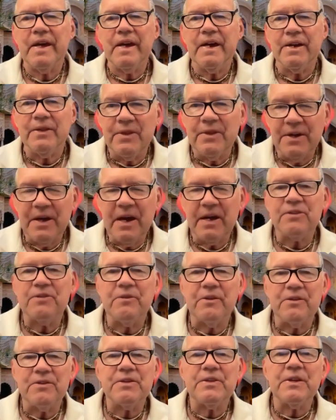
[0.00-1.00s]
In the next
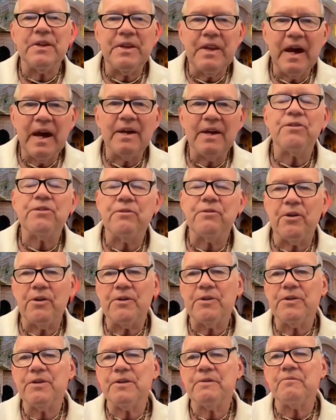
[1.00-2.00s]
verse, the ninth
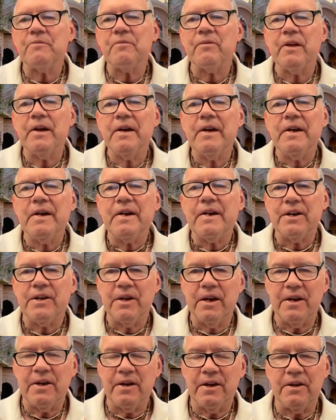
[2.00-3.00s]
verse,
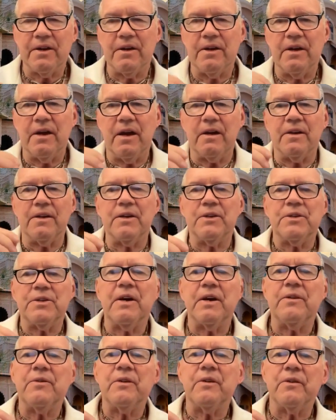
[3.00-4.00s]

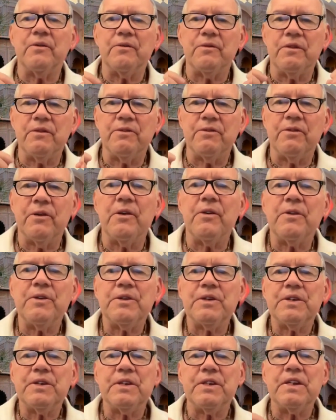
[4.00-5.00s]
Gajendra
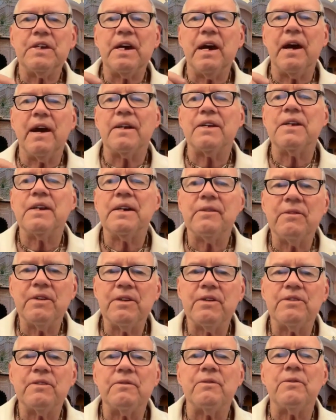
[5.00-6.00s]
refers to the
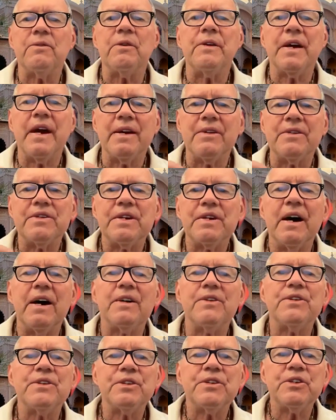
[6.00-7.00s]
activities of the Lord as
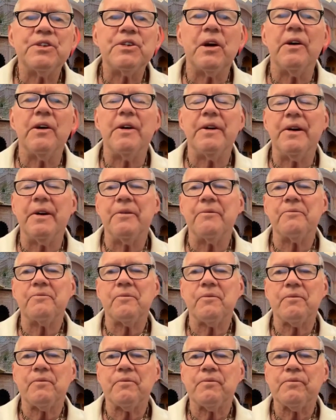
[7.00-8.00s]
ascharya.
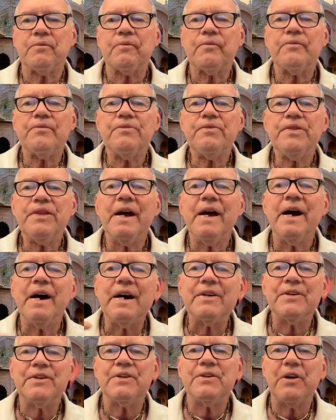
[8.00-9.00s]

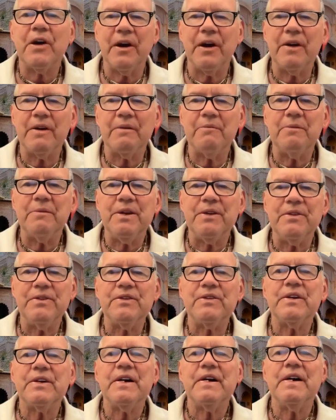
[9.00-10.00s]
Ascharya
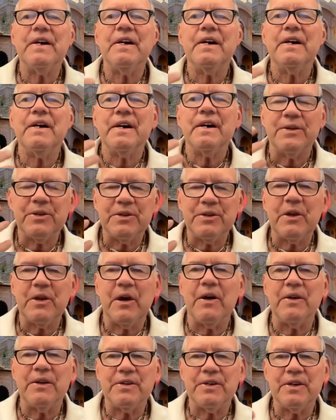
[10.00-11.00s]
means
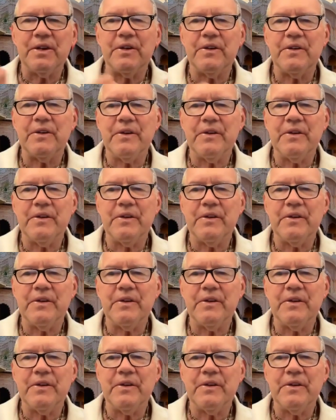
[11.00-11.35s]
astonishing.